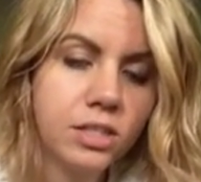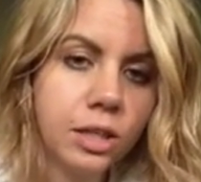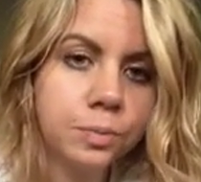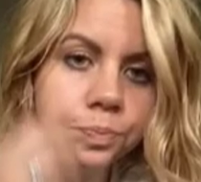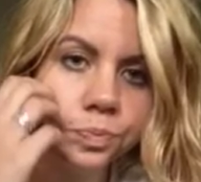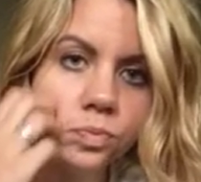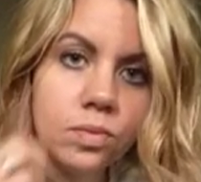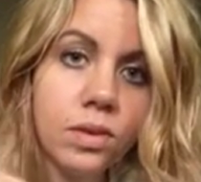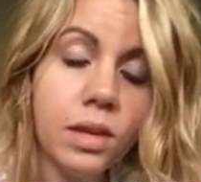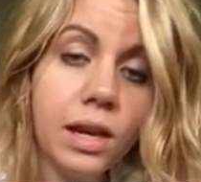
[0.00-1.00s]
So
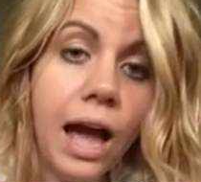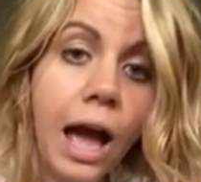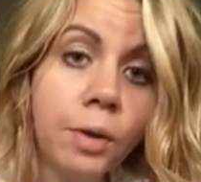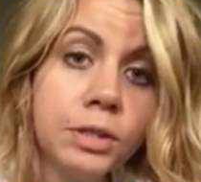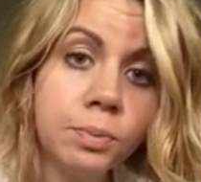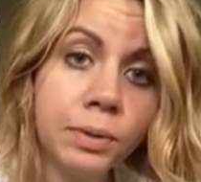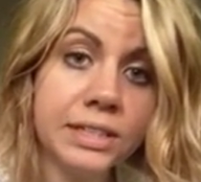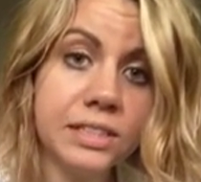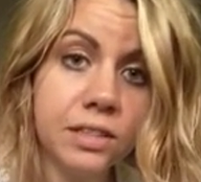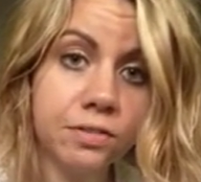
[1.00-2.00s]
I was
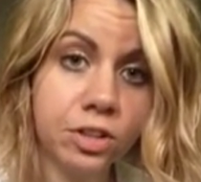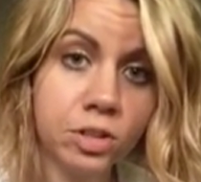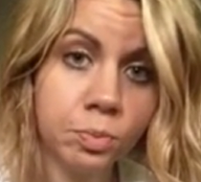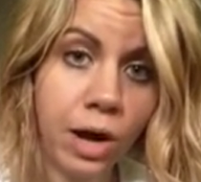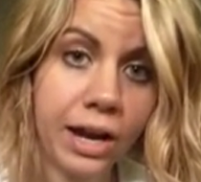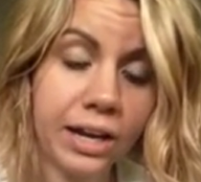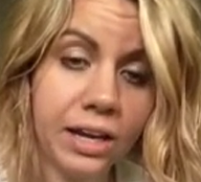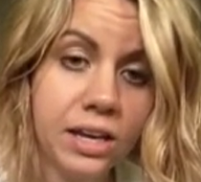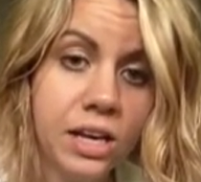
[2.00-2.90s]
placed in the first bracket,